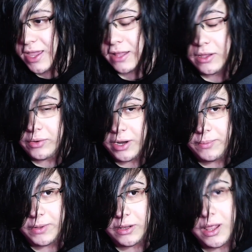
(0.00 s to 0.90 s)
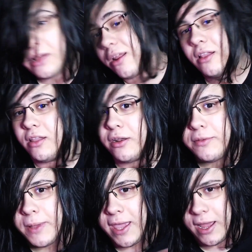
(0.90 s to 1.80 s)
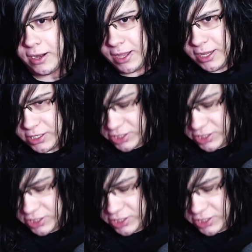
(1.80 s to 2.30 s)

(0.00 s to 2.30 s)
Yeah, that would help out a lot. Let us begin.